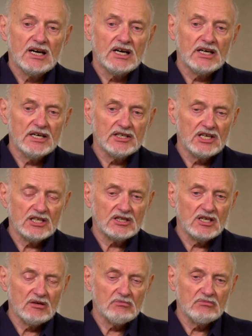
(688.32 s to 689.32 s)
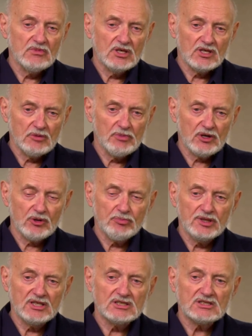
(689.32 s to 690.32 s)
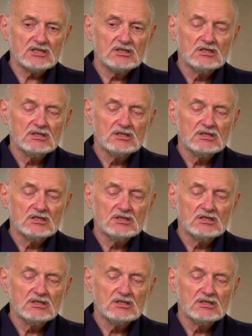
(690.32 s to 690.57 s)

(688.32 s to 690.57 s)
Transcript: and get them in a better place.